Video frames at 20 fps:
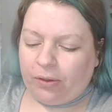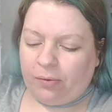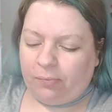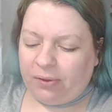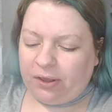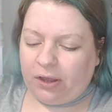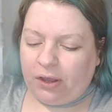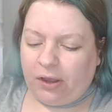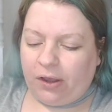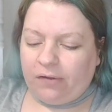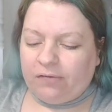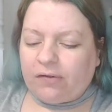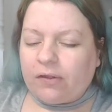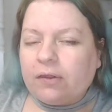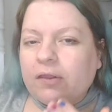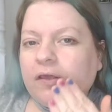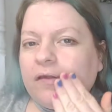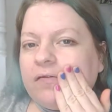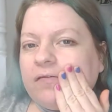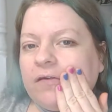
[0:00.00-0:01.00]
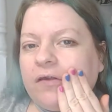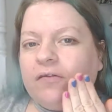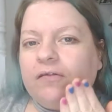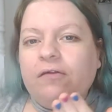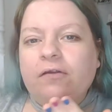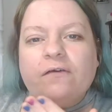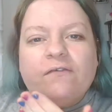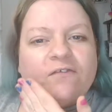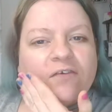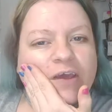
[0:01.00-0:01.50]
because this
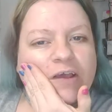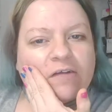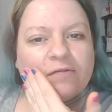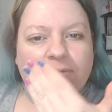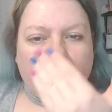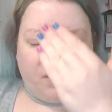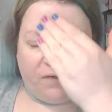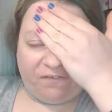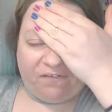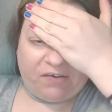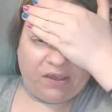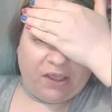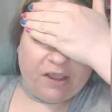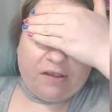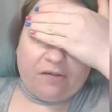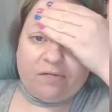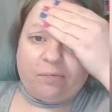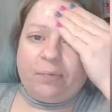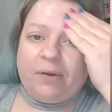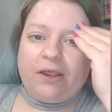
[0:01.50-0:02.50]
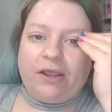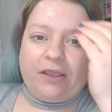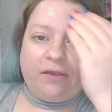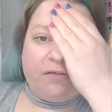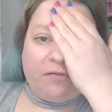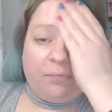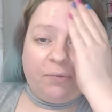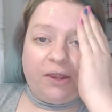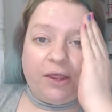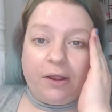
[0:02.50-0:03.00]
doesn't affect my face, but it
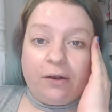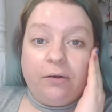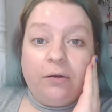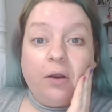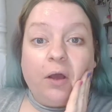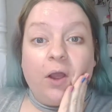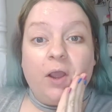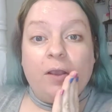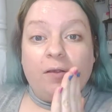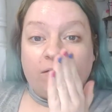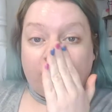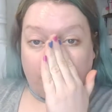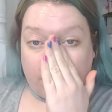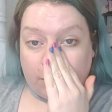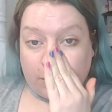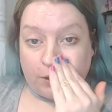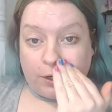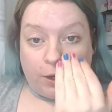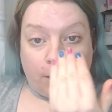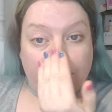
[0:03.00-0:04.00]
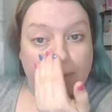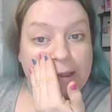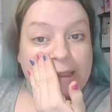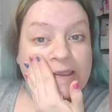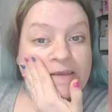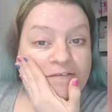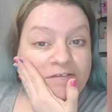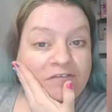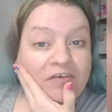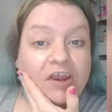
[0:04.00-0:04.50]
gives me that nice
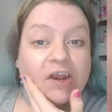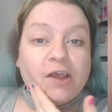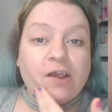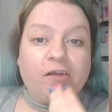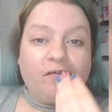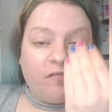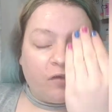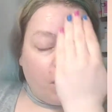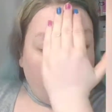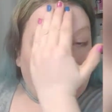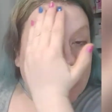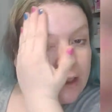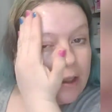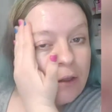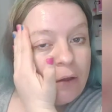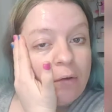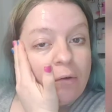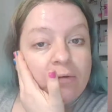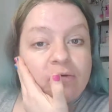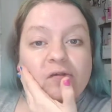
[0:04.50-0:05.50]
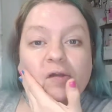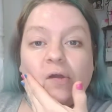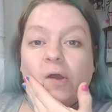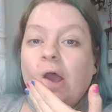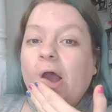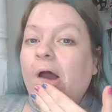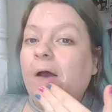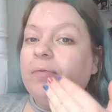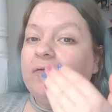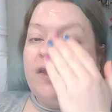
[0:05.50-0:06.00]
glowy finish. It also
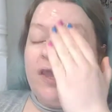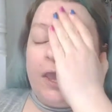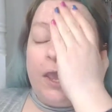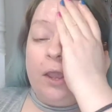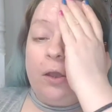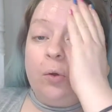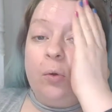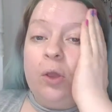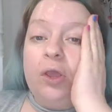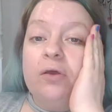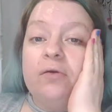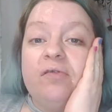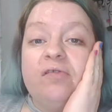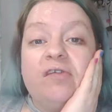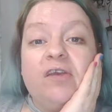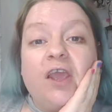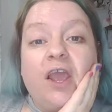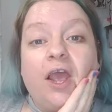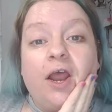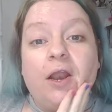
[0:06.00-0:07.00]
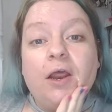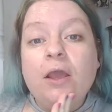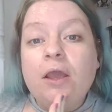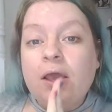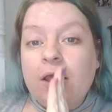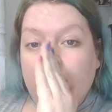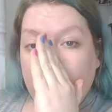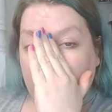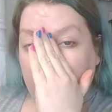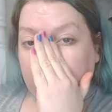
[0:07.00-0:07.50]
helps heal your skin.
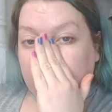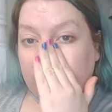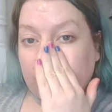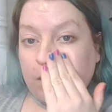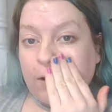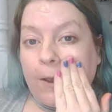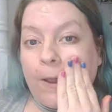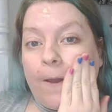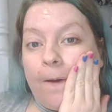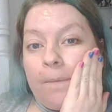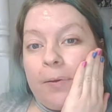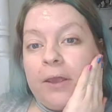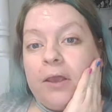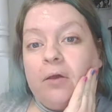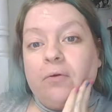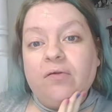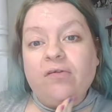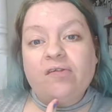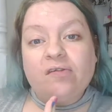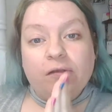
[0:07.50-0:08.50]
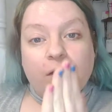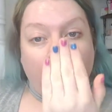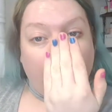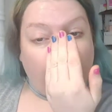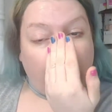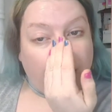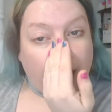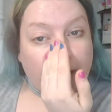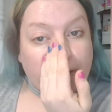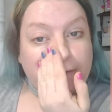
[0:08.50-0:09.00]
It's gonna help heal
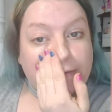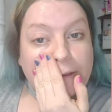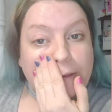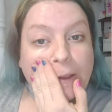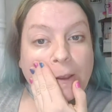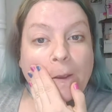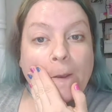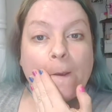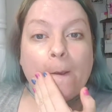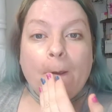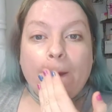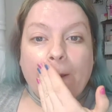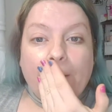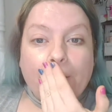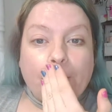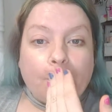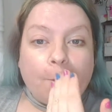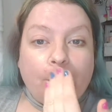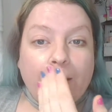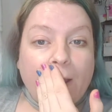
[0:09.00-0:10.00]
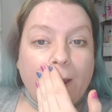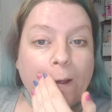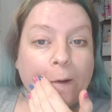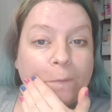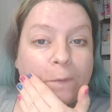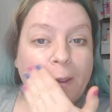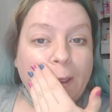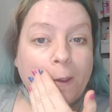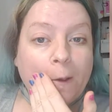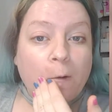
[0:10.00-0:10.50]
scars. It's gonna
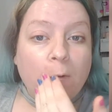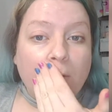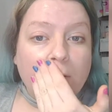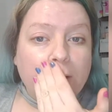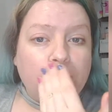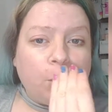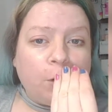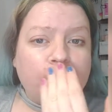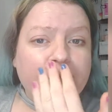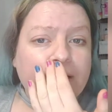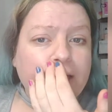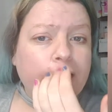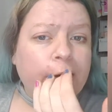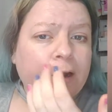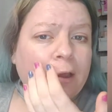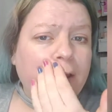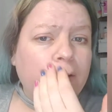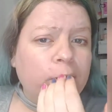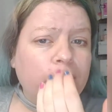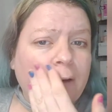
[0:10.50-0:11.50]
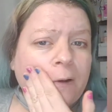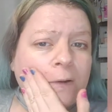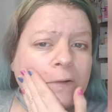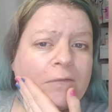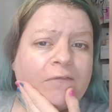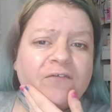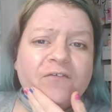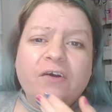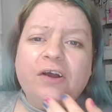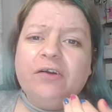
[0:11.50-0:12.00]
help heal this, our
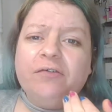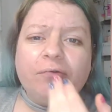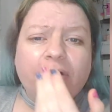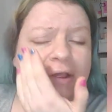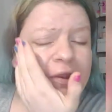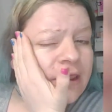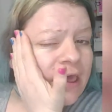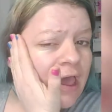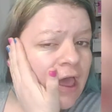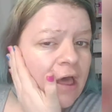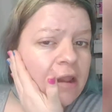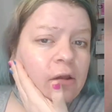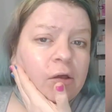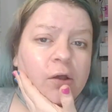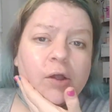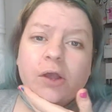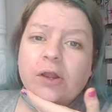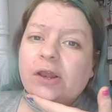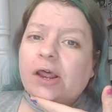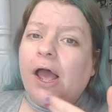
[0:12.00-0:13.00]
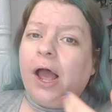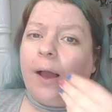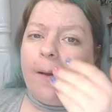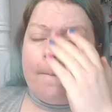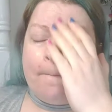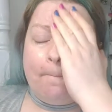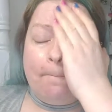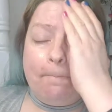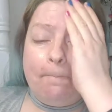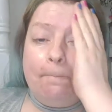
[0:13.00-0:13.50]
little friend right there. Look at
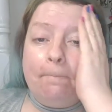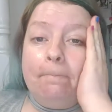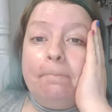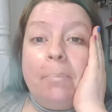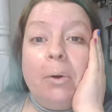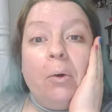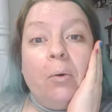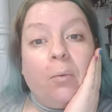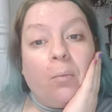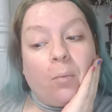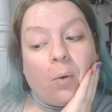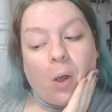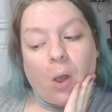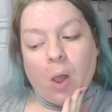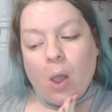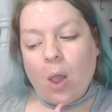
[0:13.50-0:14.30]
that. Boom.